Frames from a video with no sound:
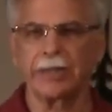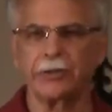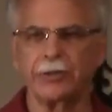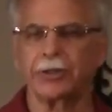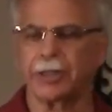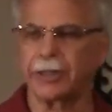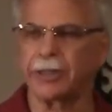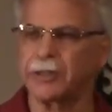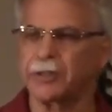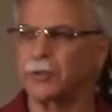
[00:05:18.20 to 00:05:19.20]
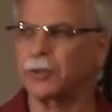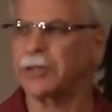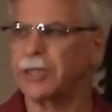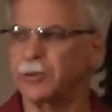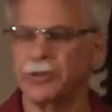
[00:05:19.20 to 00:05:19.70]
in junior high and high
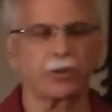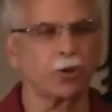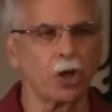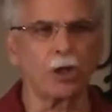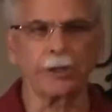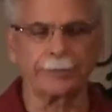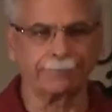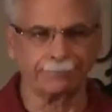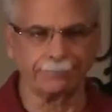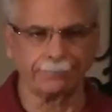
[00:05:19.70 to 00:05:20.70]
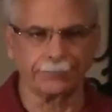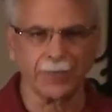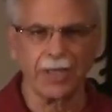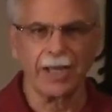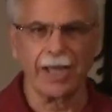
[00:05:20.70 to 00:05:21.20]
school. It was just gone.
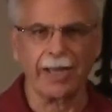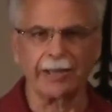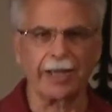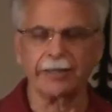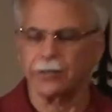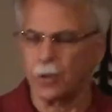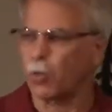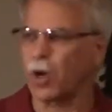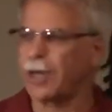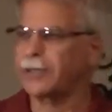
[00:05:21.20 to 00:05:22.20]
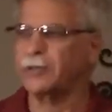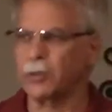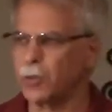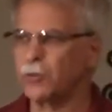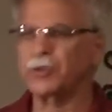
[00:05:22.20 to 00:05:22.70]
And I didn't know why, I didn't
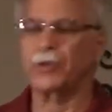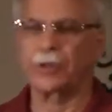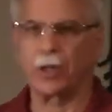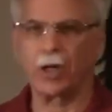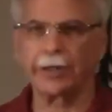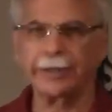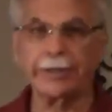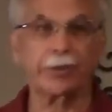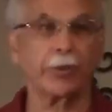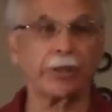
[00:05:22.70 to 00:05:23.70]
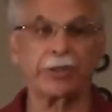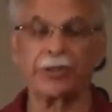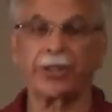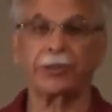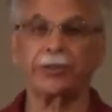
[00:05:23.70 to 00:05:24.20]
know what was going on, and so I
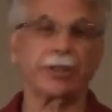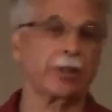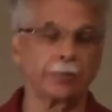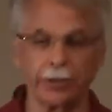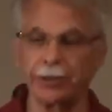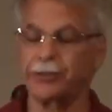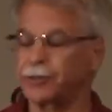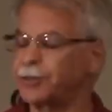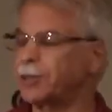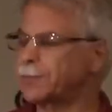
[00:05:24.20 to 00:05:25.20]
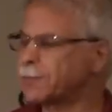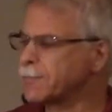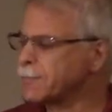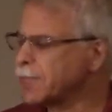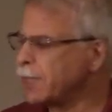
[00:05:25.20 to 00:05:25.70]
settled into complacency.
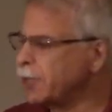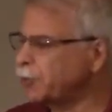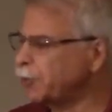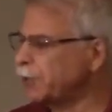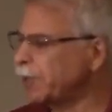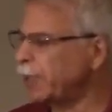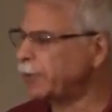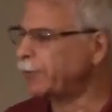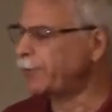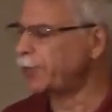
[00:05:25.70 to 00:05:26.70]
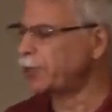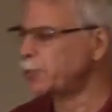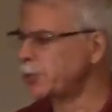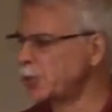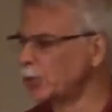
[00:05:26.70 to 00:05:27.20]
During my
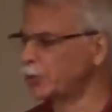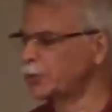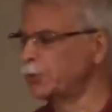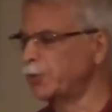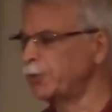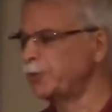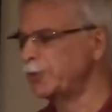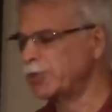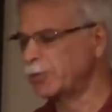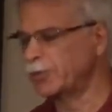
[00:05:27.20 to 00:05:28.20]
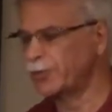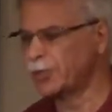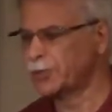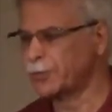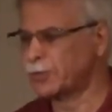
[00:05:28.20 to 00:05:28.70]
freshman year in school, I think it was either my
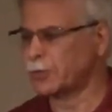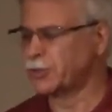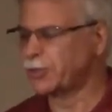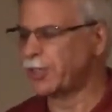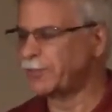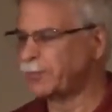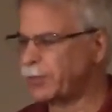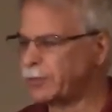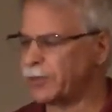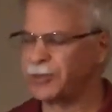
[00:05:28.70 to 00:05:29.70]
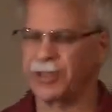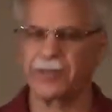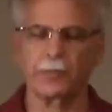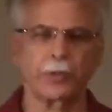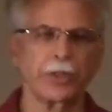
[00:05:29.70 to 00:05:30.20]
freshman or probably my
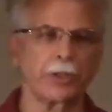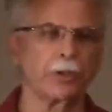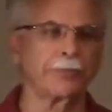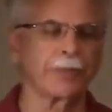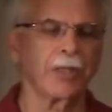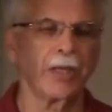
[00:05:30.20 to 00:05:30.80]
sophomore year,